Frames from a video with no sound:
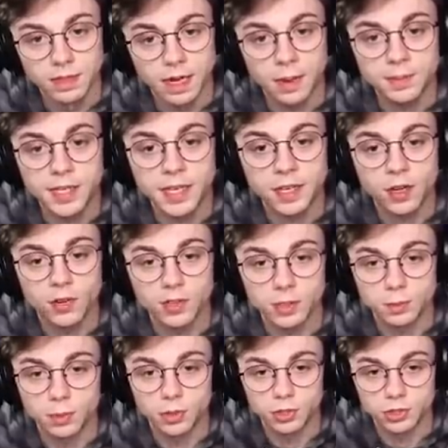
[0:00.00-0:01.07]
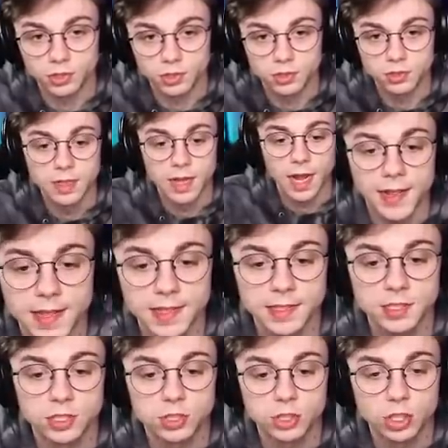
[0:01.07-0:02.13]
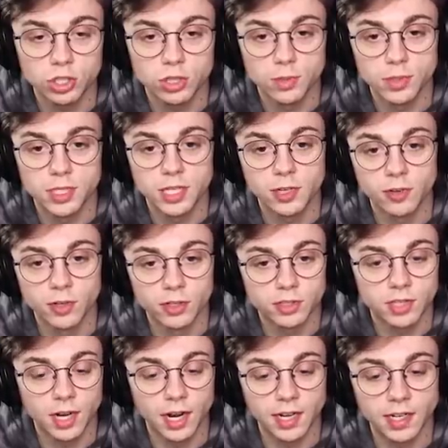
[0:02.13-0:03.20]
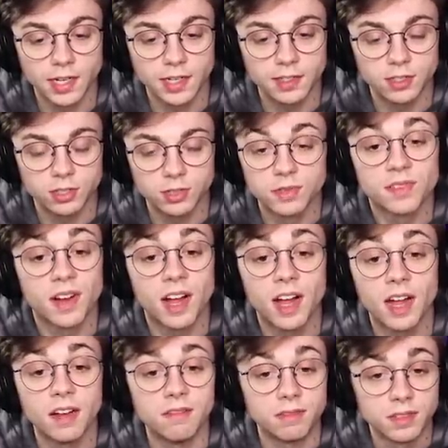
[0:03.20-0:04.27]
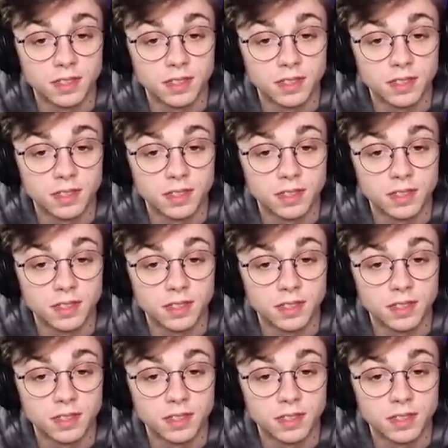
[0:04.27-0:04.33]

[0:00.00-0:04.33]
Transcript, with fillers: I'm taking all these bushes. I think this is just the materials that I need to survive.